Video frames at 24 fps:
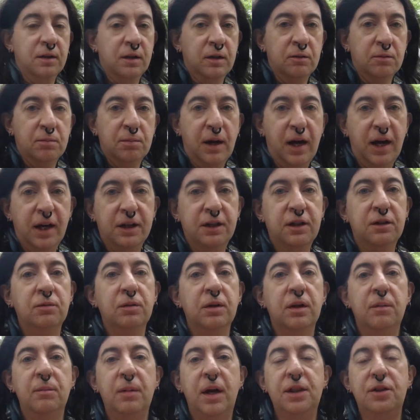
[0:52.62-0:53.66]
that I parked in
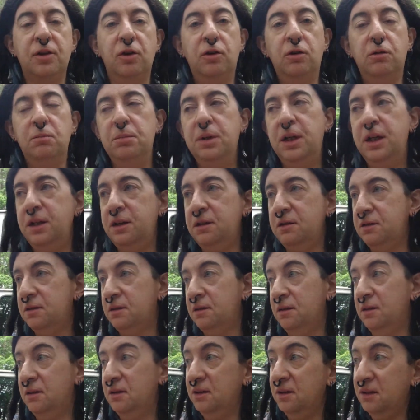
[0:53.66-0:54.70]
when I'm at the home
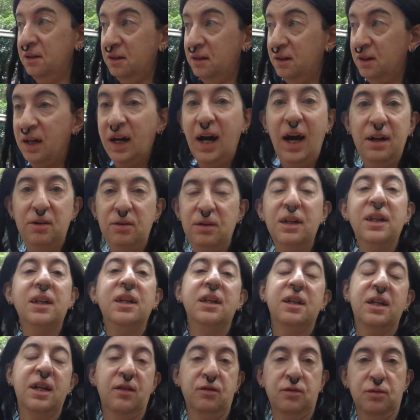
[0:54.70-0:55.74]
base, I really
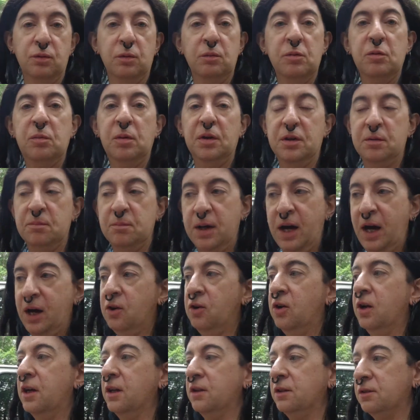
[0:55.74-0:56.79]
didn't have the room to put them back
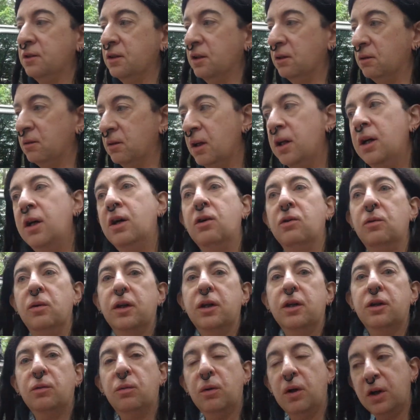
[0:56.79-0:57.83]
on. So we're
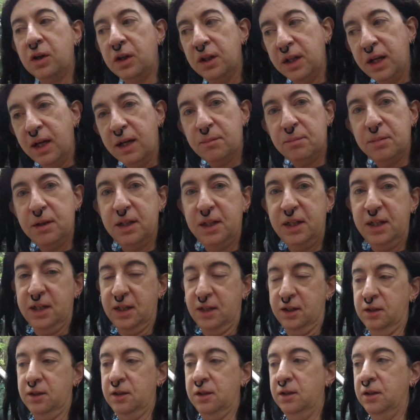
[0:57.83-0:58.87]
going to work on that a bit
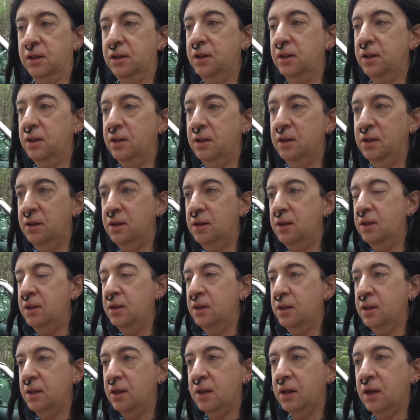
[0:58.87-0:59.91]
here.
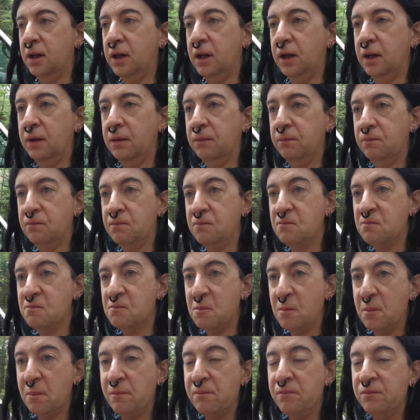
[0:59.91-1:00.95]
Get
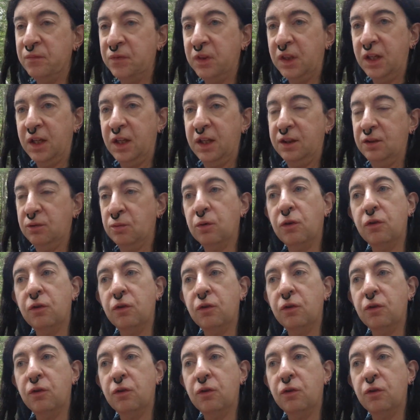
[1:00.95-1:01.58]
the